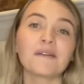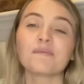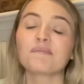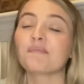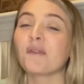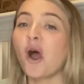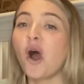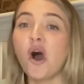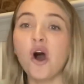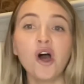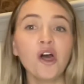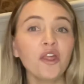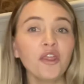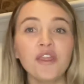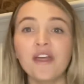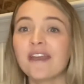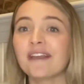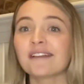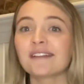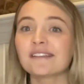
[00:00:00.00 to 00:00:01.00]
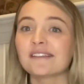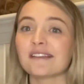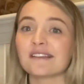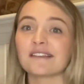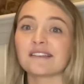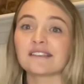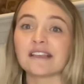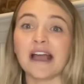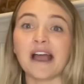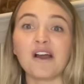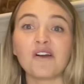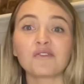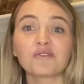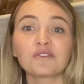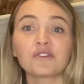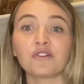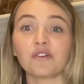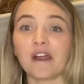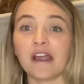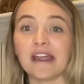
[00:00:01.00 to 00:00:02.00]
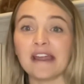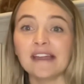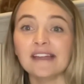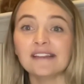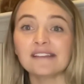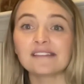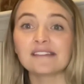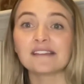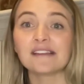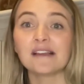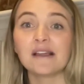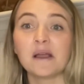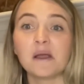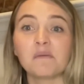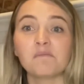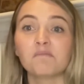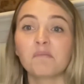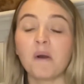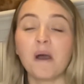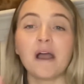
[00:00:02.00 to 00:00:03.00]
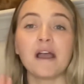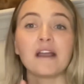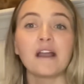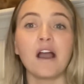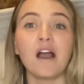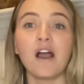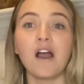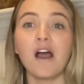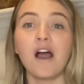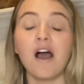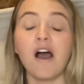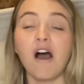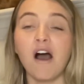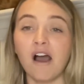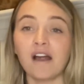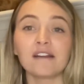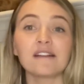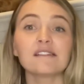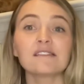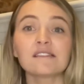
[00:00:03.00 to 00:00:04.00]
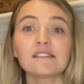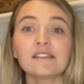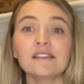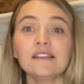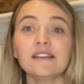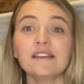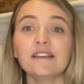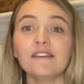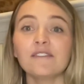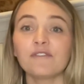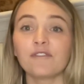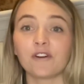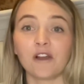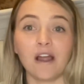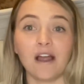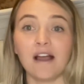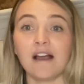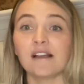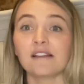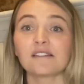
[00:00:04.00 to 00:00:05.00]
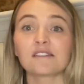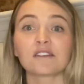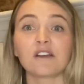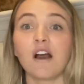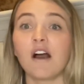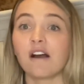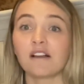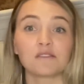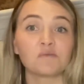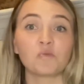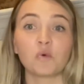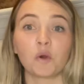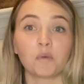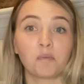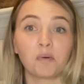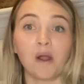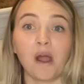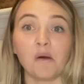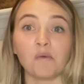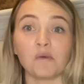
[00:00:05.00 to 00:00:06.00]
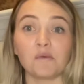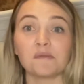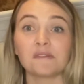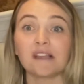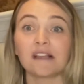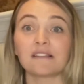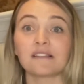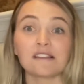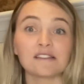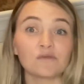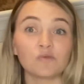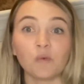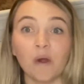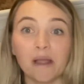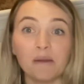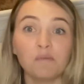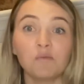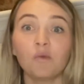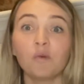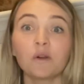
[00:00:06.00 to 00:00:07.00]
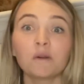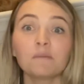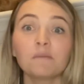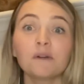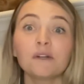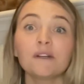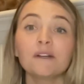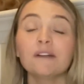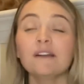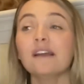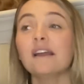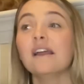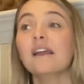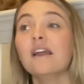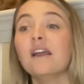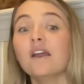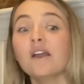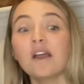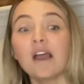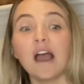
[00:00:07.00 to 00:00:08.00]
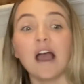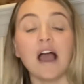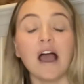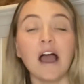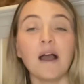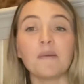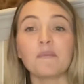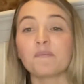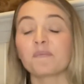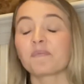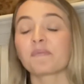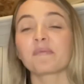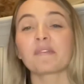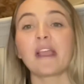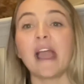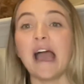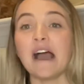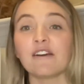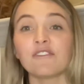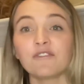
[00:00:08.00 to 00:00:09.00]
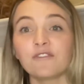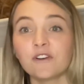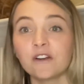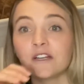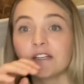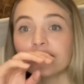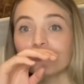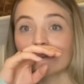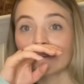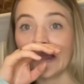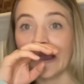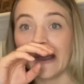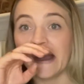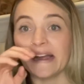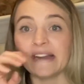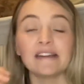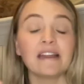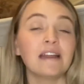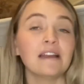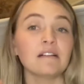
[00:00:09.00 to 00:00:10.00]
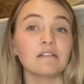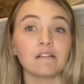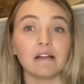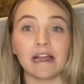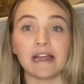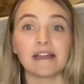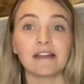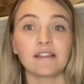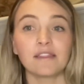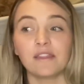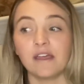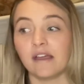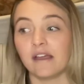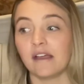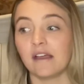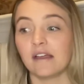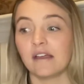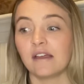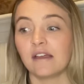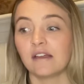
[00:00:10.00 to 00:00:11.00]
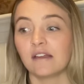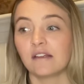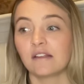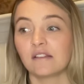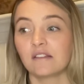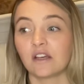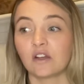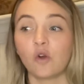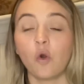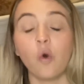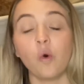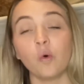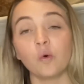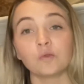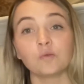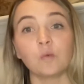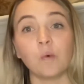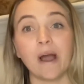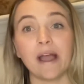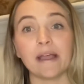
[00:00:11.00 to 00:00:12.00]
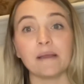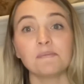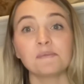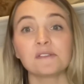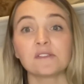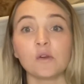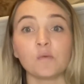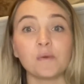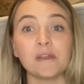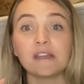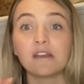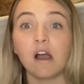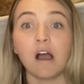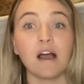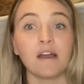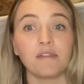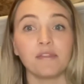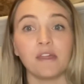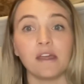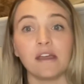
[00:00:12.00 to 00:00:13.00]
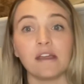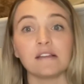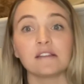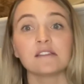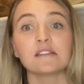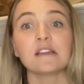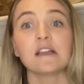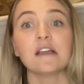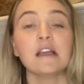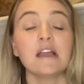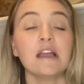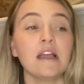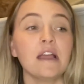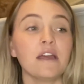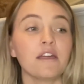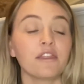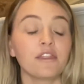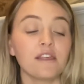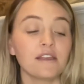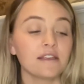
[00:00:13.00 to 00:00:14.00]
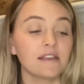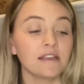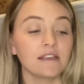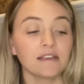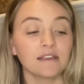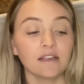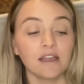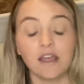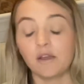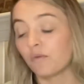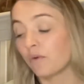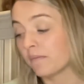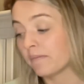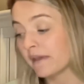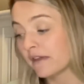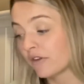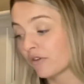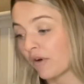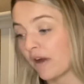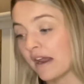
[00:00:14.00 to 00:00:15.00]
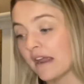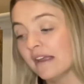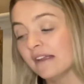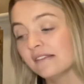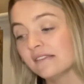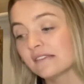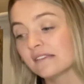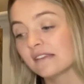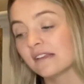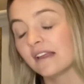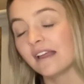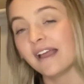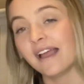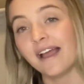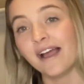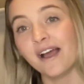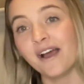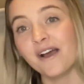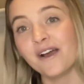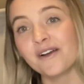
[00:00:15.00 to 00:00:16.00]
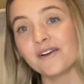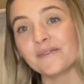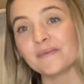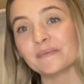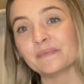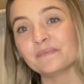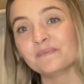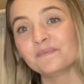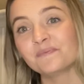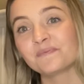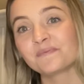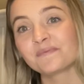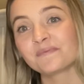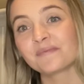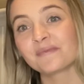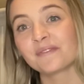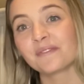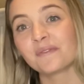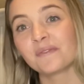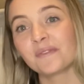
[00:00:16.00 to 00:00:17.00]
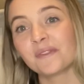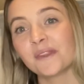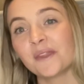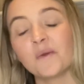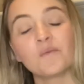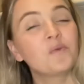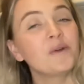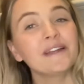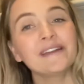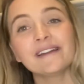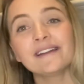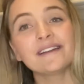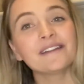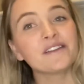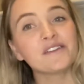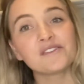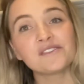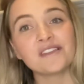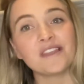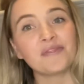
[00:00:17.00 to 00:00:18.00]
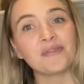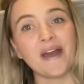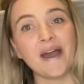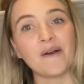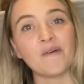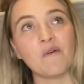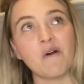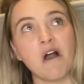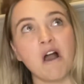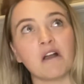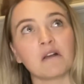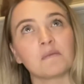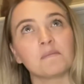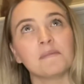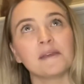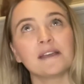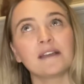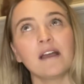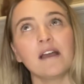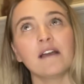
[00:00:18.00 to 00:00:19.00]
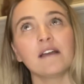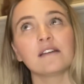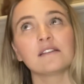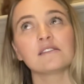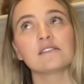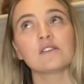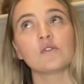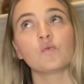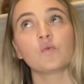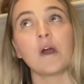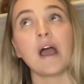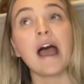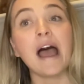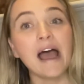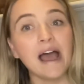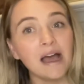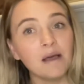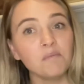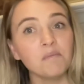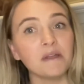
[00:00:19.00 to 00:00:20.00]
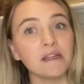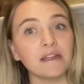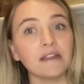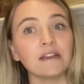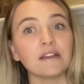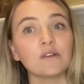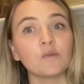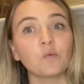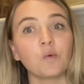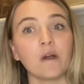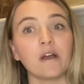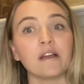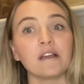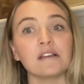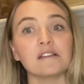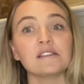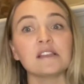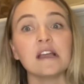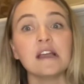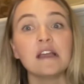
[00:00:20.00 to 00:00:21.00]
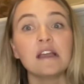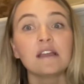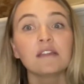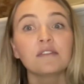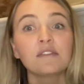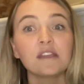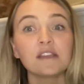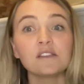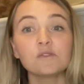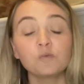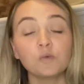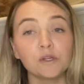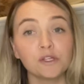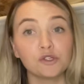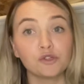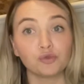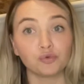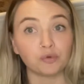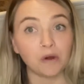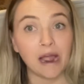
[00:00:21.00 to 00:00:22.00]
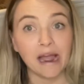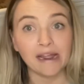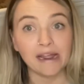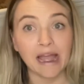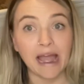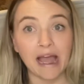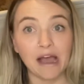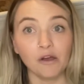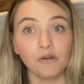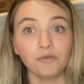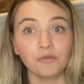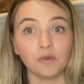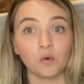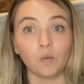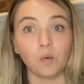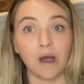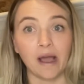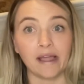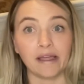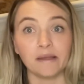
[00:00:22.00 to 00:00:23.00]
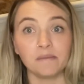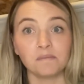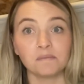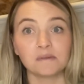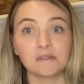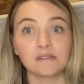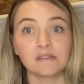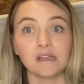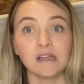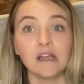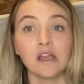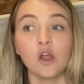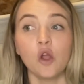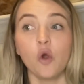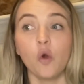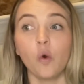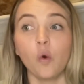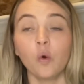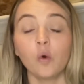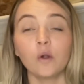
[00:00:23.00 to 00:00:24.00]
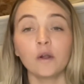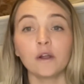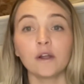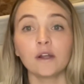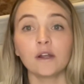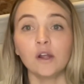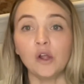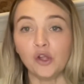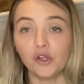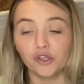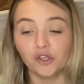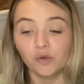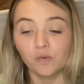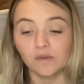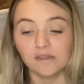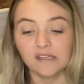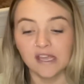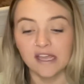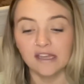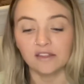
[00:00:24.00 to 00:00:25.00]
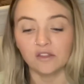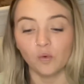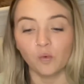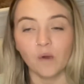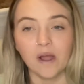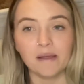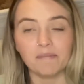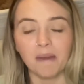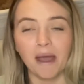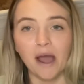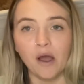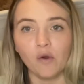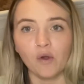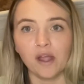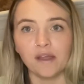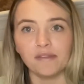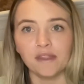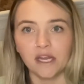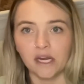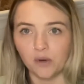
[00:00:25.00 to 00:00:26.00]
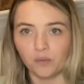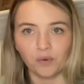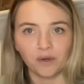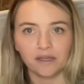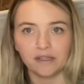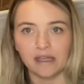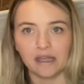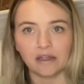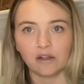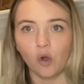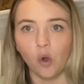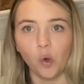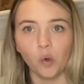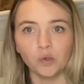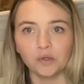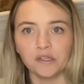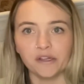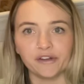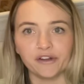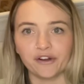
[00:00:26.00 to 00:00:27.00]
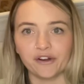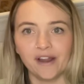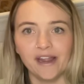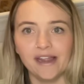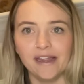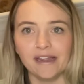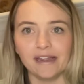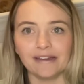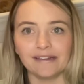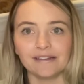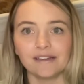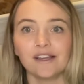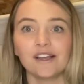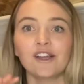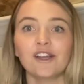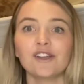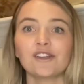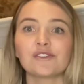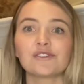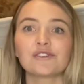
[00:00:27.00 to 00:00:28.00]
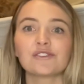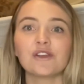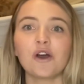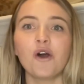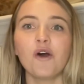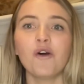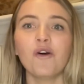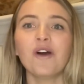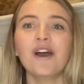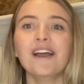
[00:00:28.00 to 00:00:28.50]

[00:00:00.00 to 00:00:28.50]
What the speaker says: All things that sound great, but honestly, for us, cause more problems. Like this wipe warmer, at first, Kai didn't like the cold wipes, so we got this thinking it would be great. We didn't use it that long because what happened was this would dry out the wipes, or you would take the wipe out and then it would get cold in your hand. So